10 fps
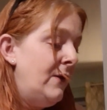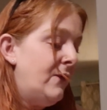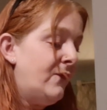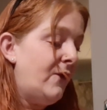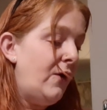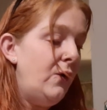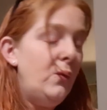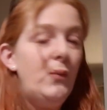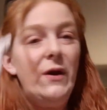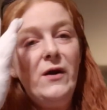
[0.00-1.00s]
So
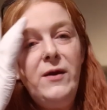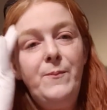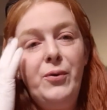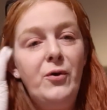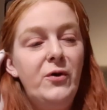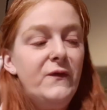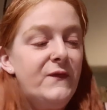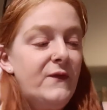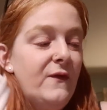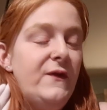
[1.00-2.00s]
when I
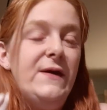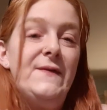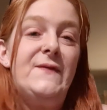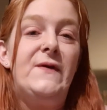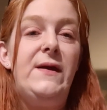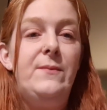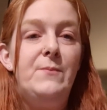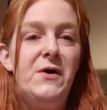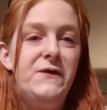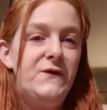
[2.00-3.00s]
put this in
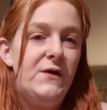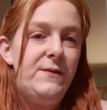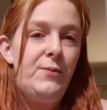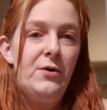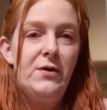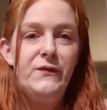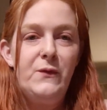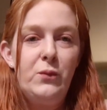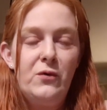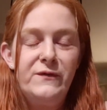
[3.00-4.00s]
my dye pot, the
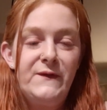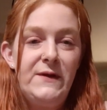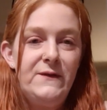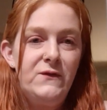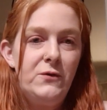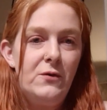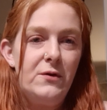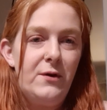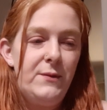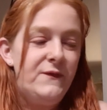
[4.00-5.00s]
water is not
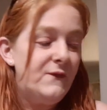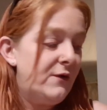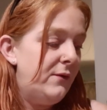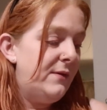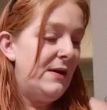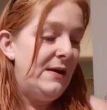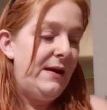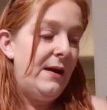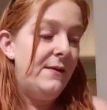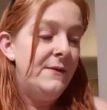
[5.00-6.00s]
going to go
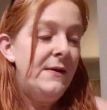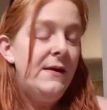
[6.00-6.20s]
clear,